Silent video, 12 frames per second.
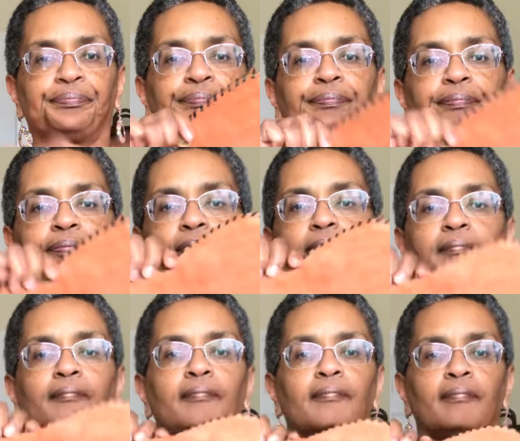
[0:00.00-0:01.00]

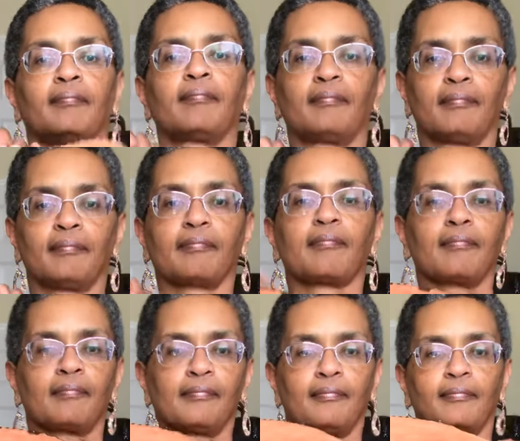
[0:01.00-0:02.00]

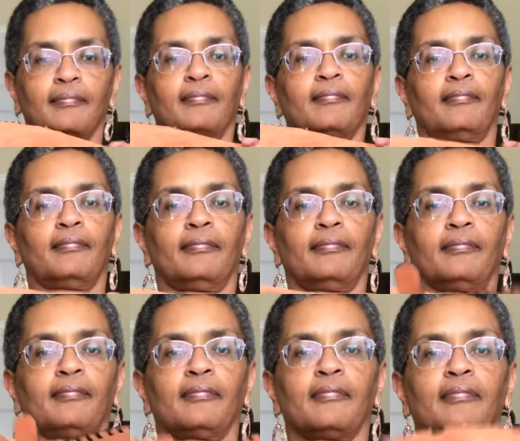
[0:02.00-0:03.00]

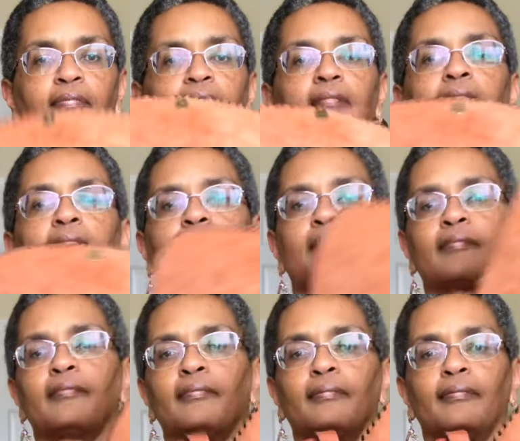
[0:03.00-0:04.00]

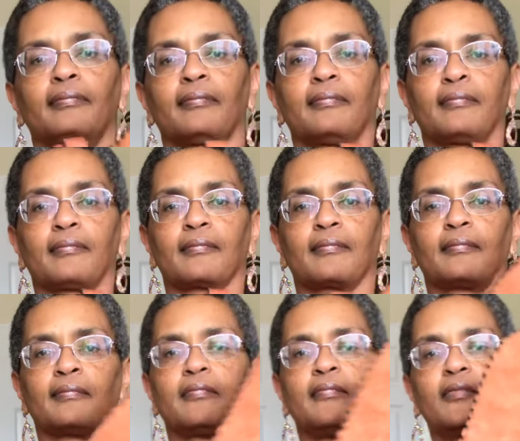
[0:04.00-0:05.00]

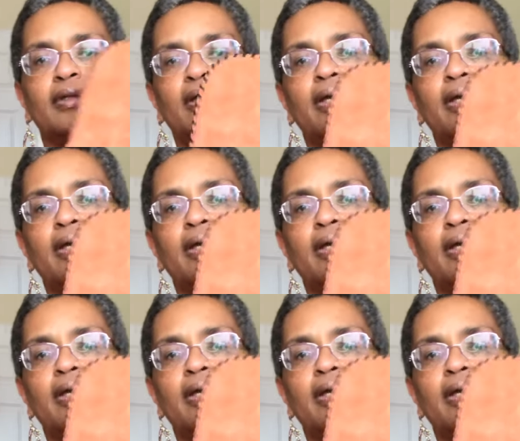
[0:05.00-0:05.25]
(no one is talking)